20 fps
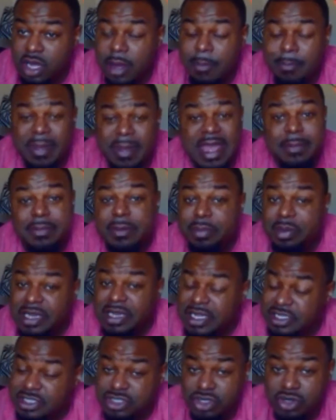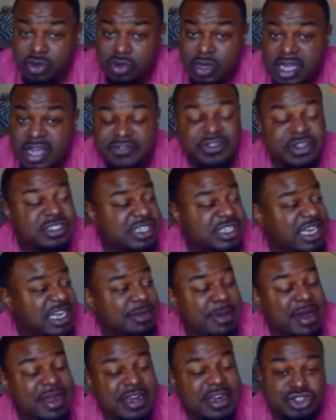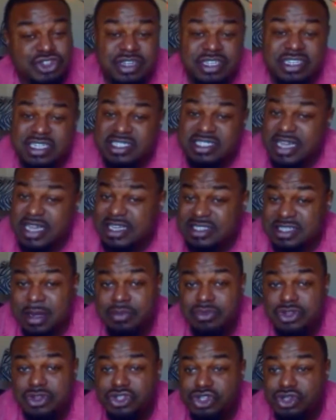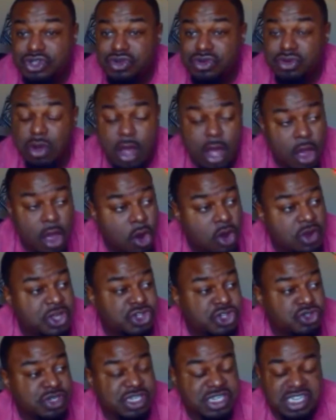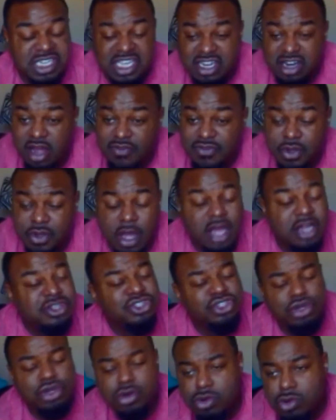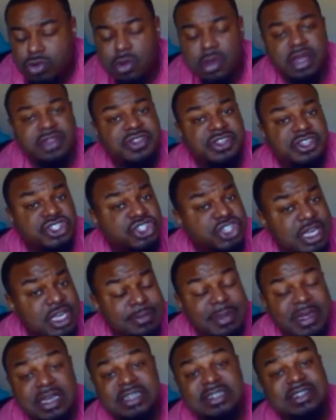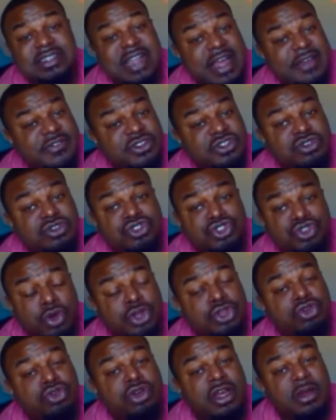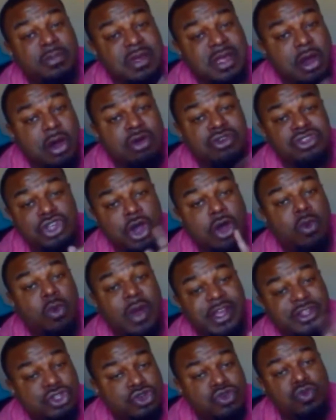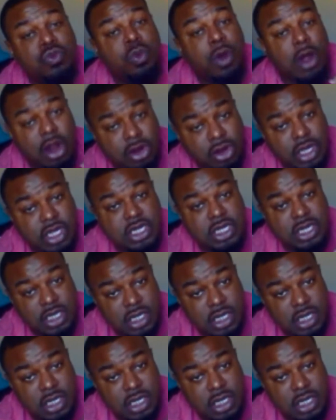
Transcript: baby, please do it. If there's anybody that you need to say something to or that you need to get off your do the shit because life is too short. You could be on your way to work